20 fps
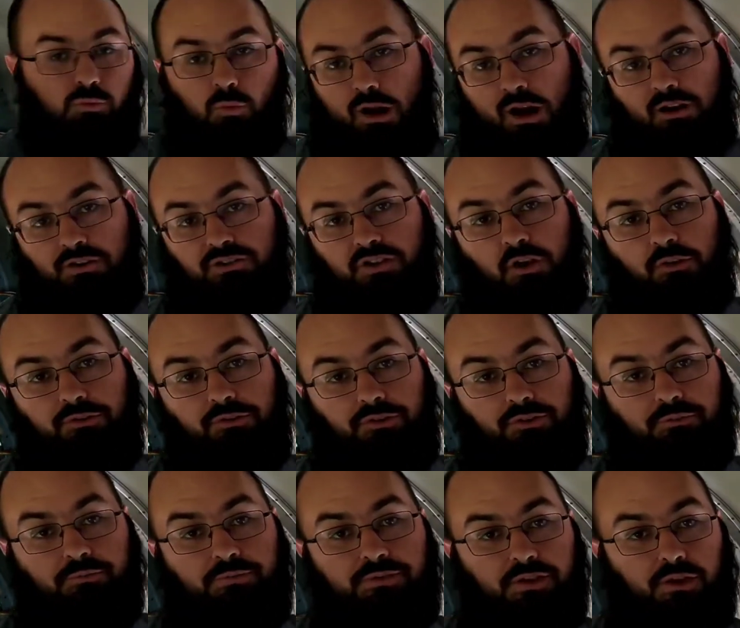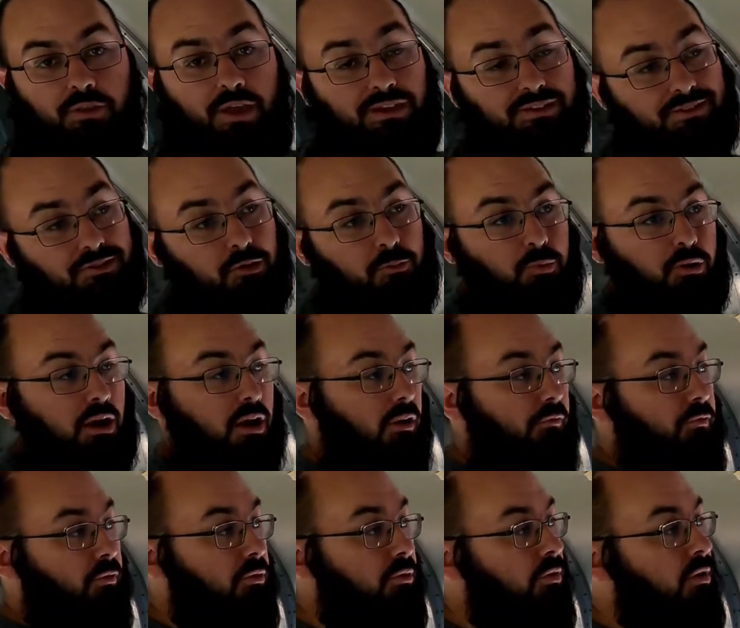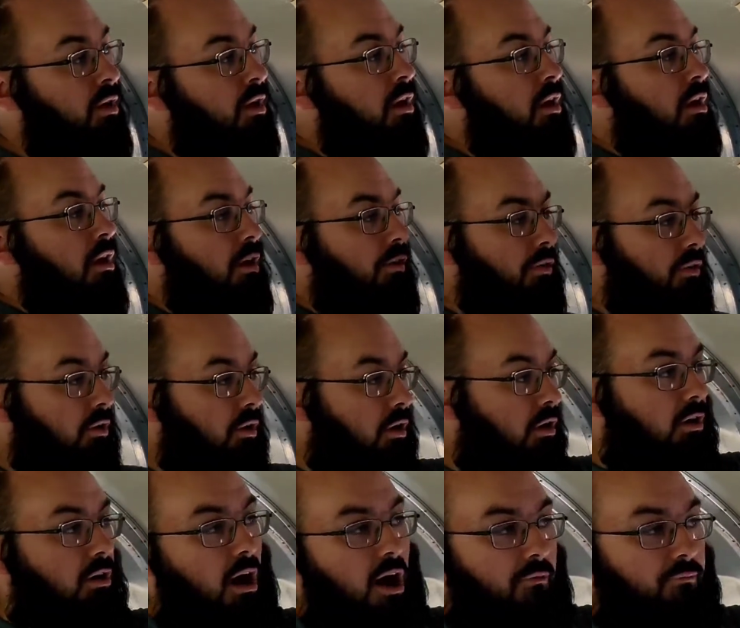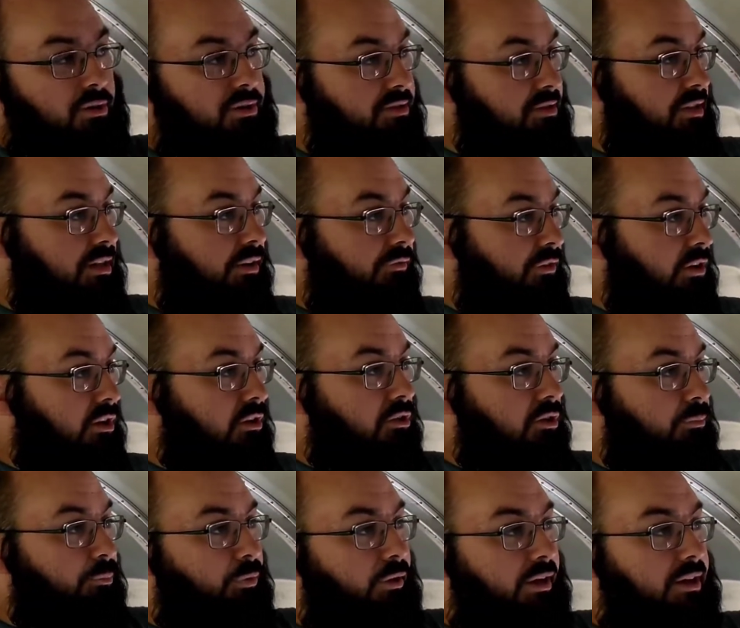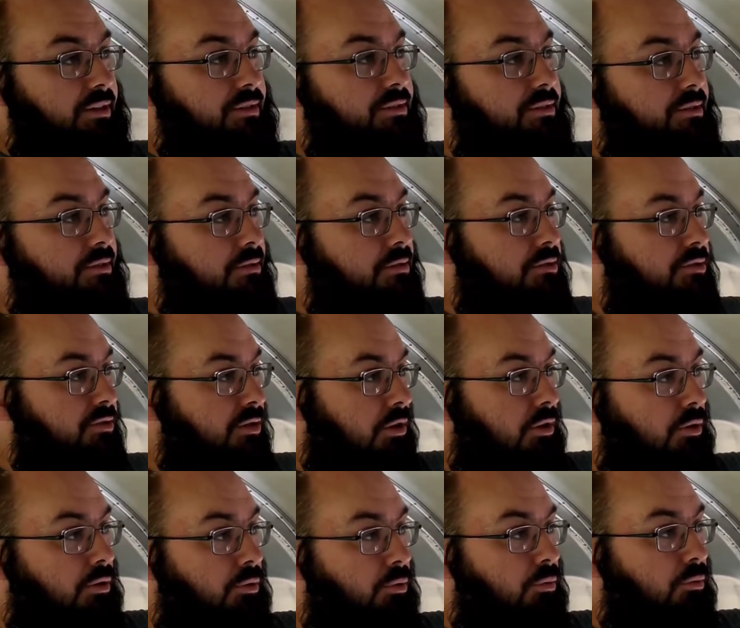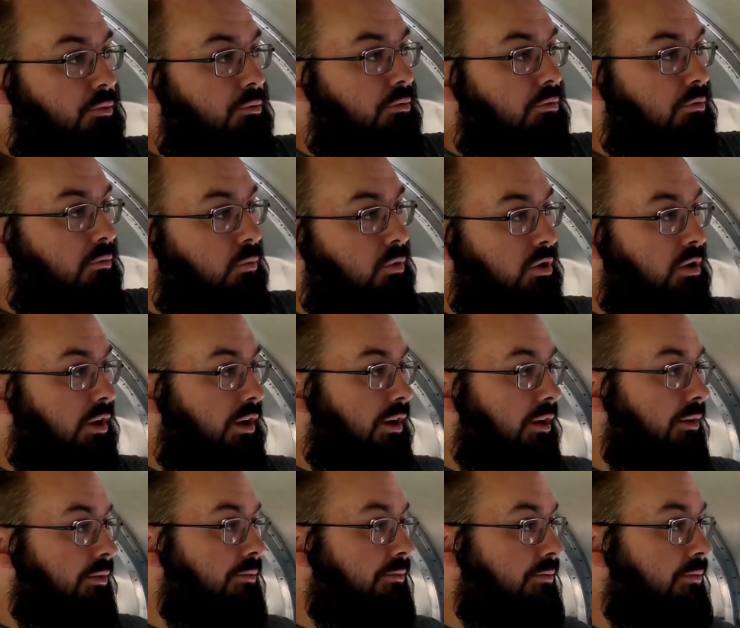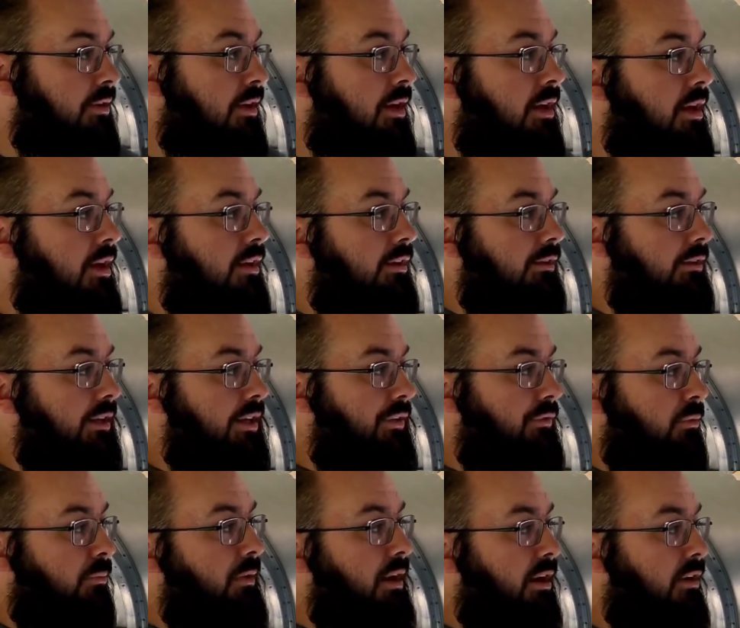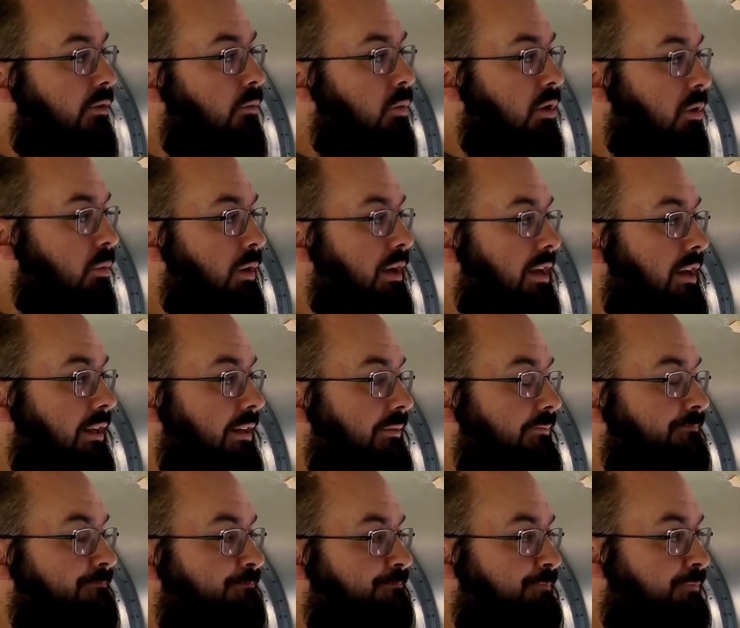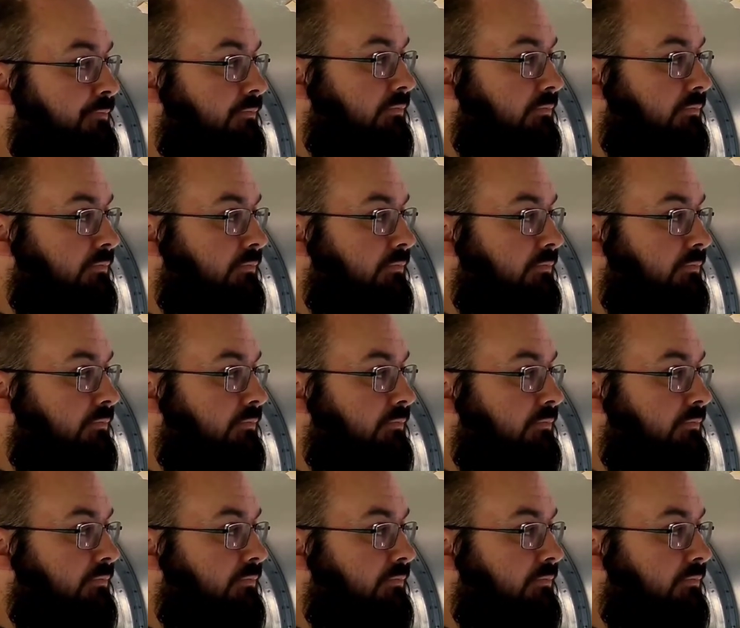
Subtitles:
these wires go to. So that's super helpful. They're all obviously in a very good place, so we're gonna leave them there to where we can